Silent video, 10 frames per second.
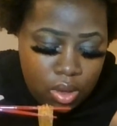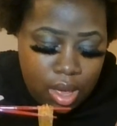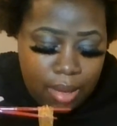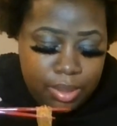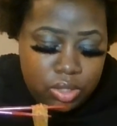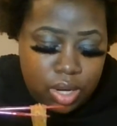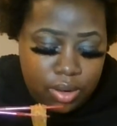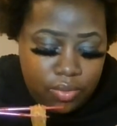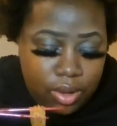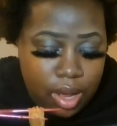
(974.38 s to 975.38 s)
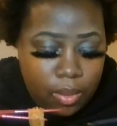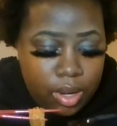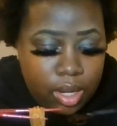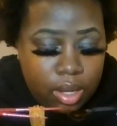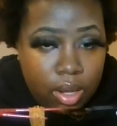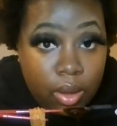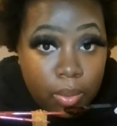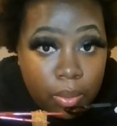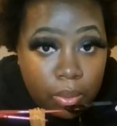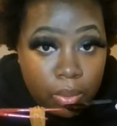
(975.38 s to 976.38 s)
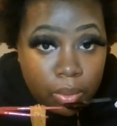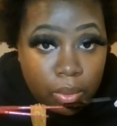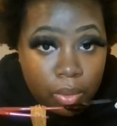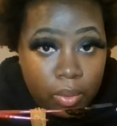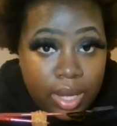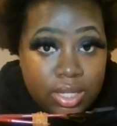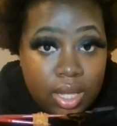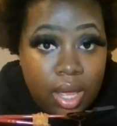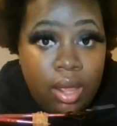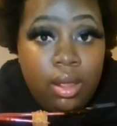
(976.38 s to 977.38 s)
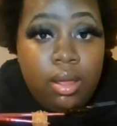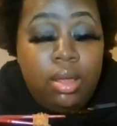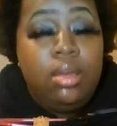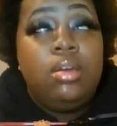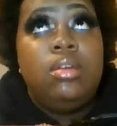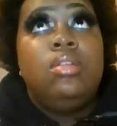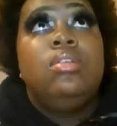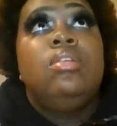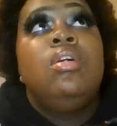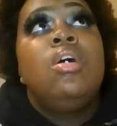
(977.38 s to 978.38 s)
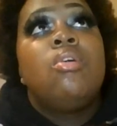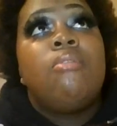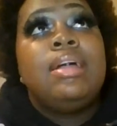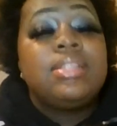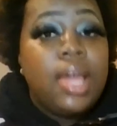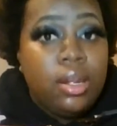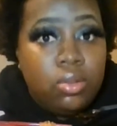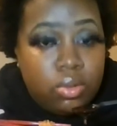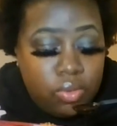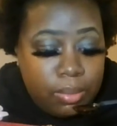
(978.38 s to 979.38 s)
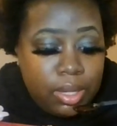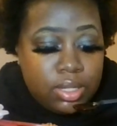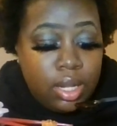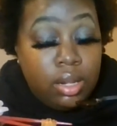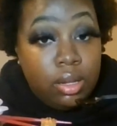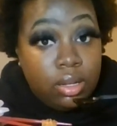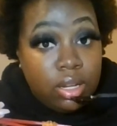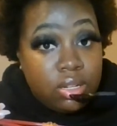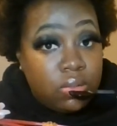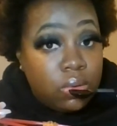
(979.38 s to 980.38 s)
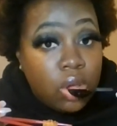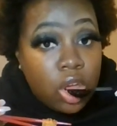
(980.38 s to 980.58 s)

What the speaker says: I've been trying to figure out where to get rice cake noodles from because they look good too.